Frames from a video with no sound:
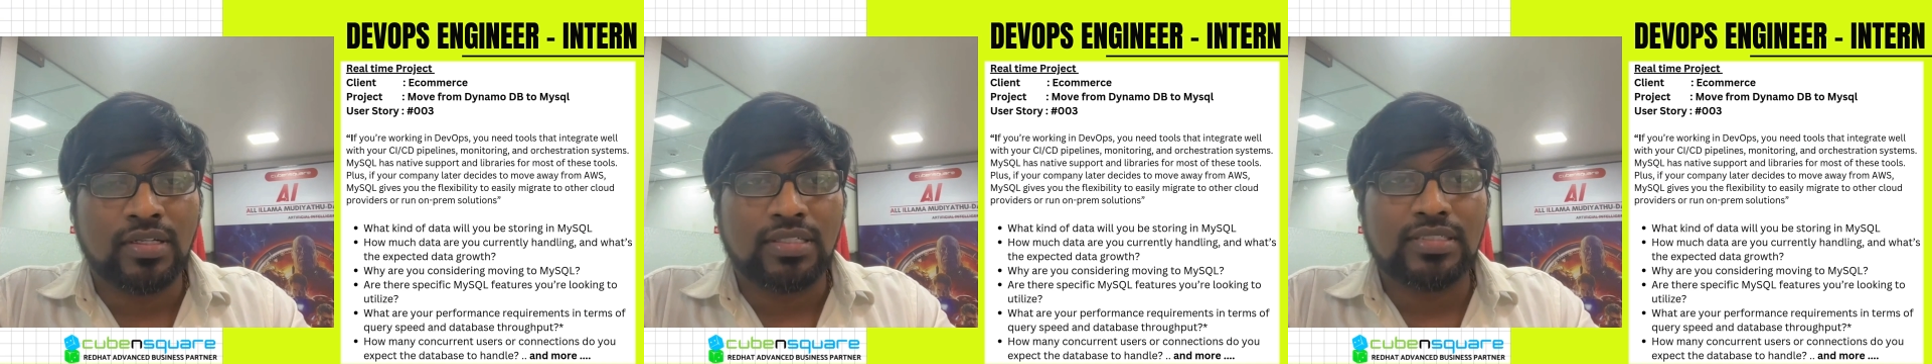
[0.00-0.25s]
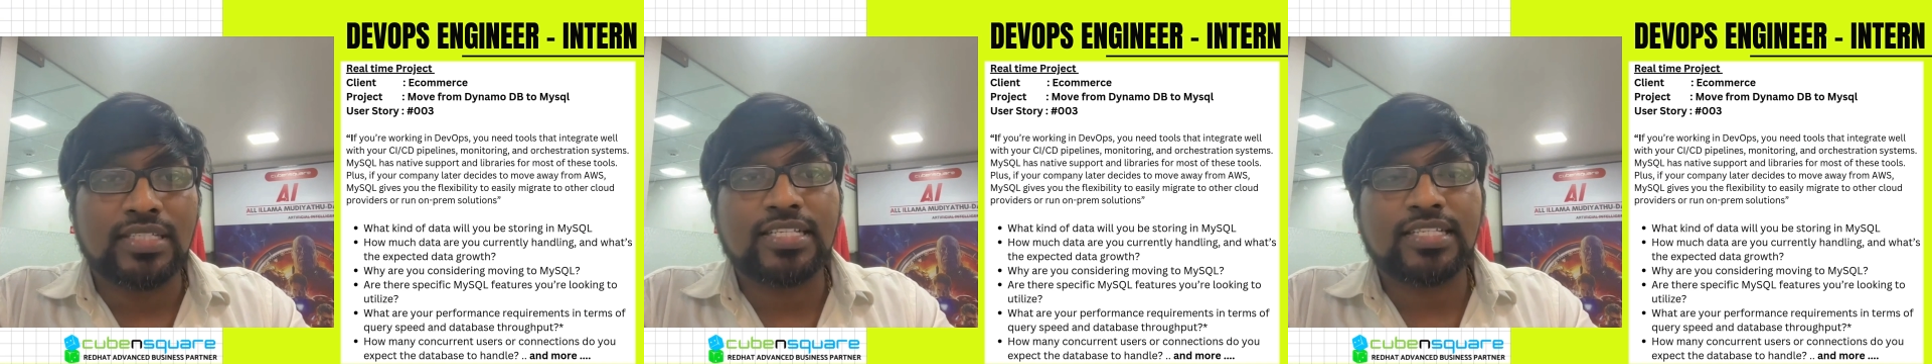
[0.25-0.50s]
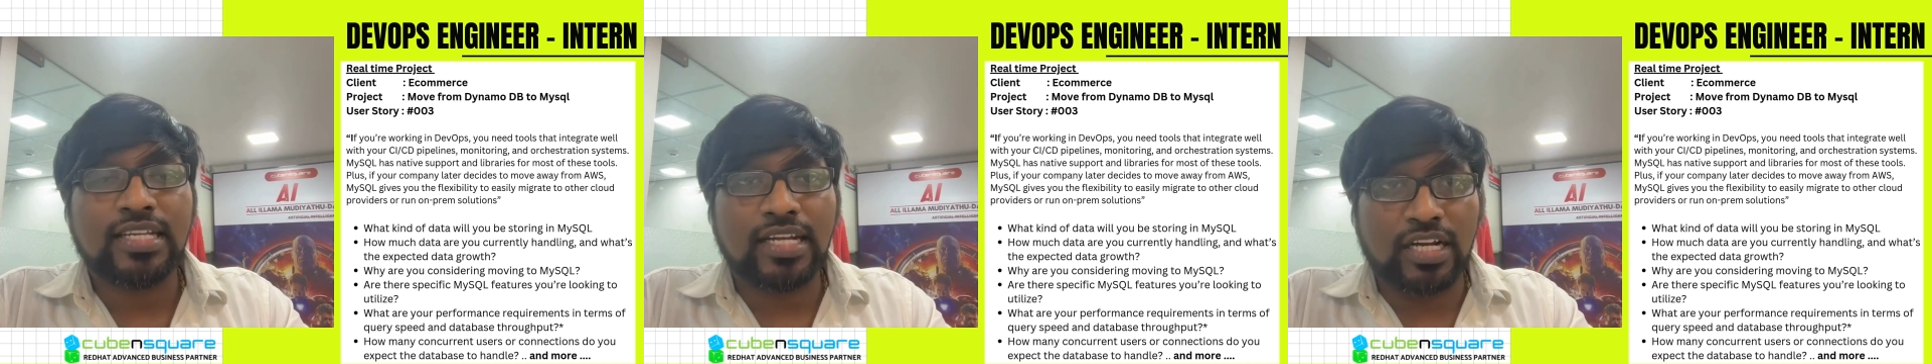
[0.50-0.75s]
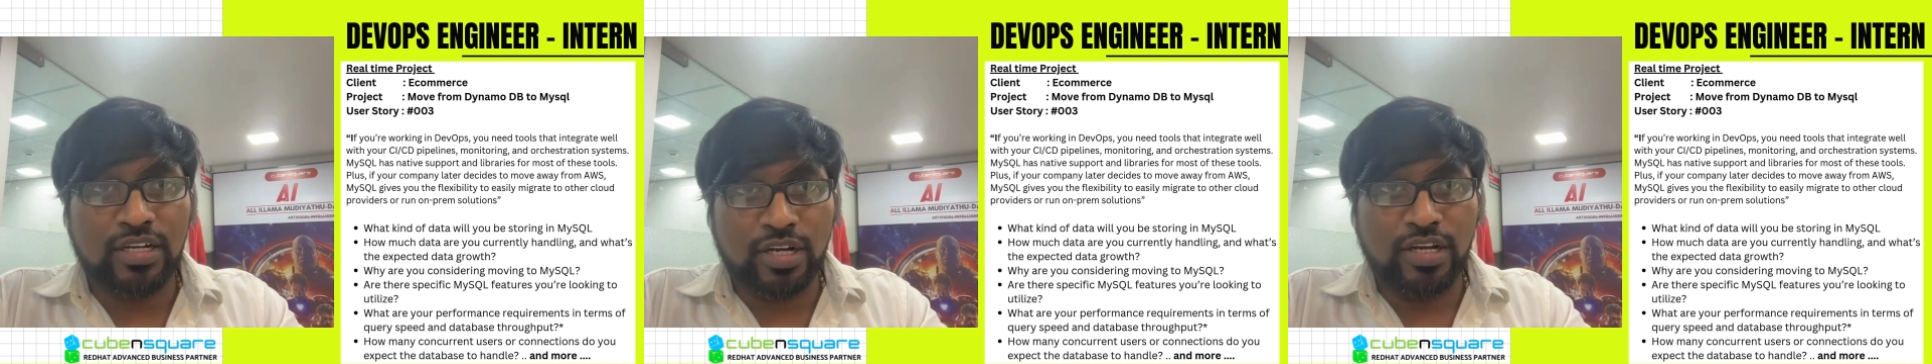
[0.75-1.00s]
This is in
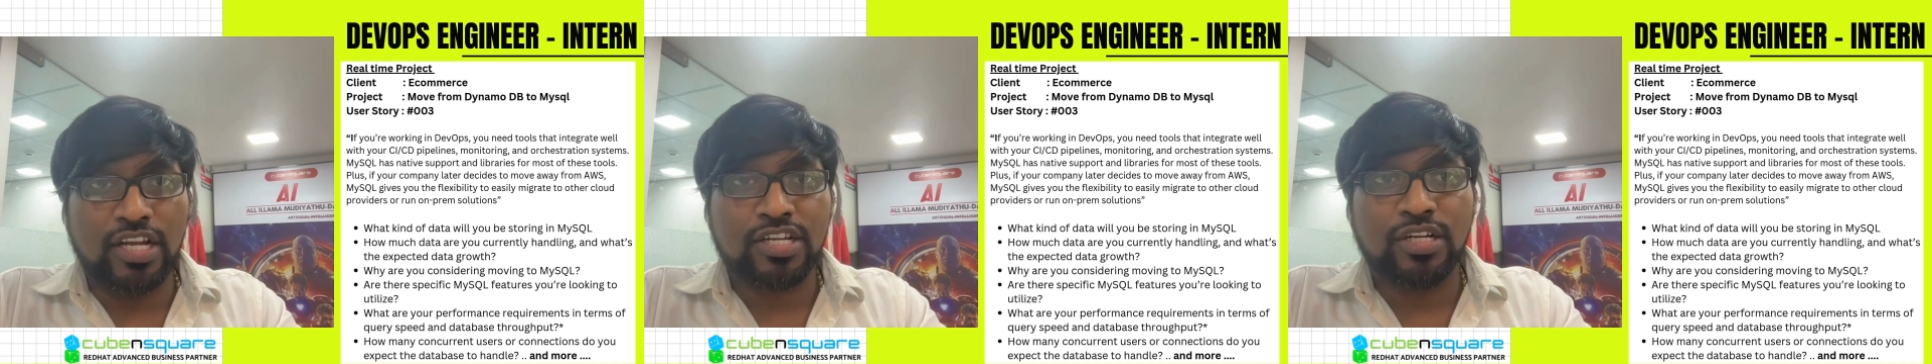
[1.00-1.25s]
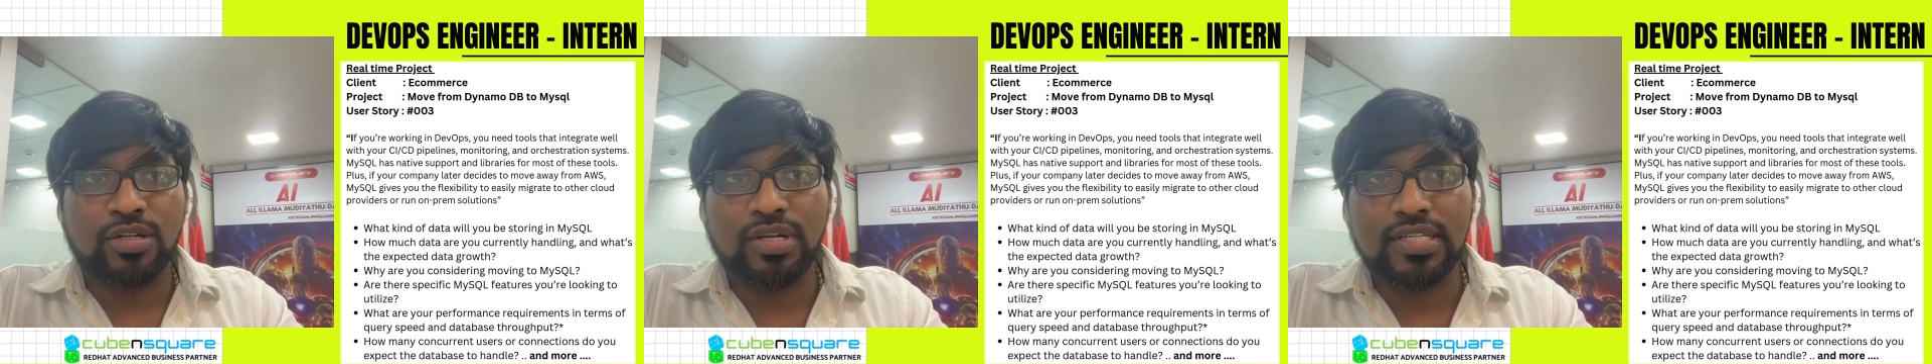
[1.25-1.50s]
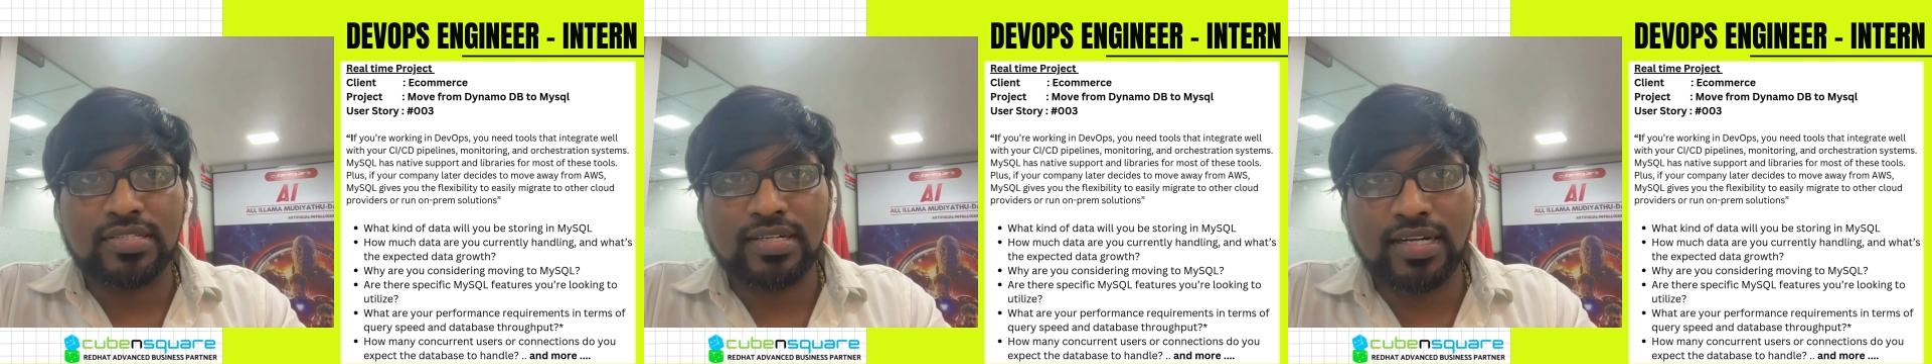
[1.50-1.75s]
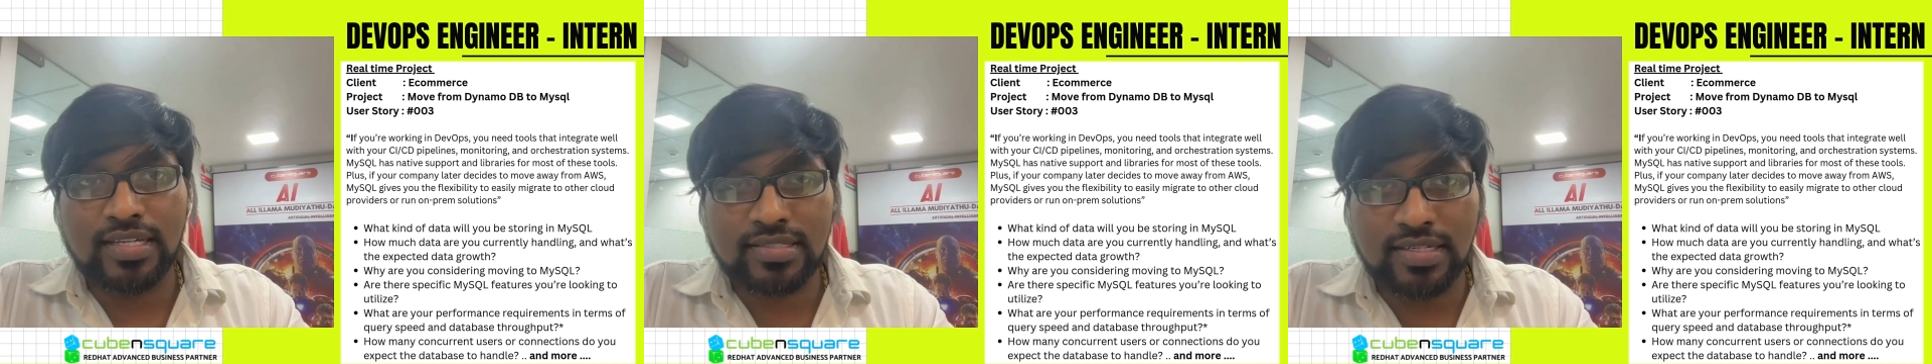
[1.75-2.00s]
continuation to yesterday's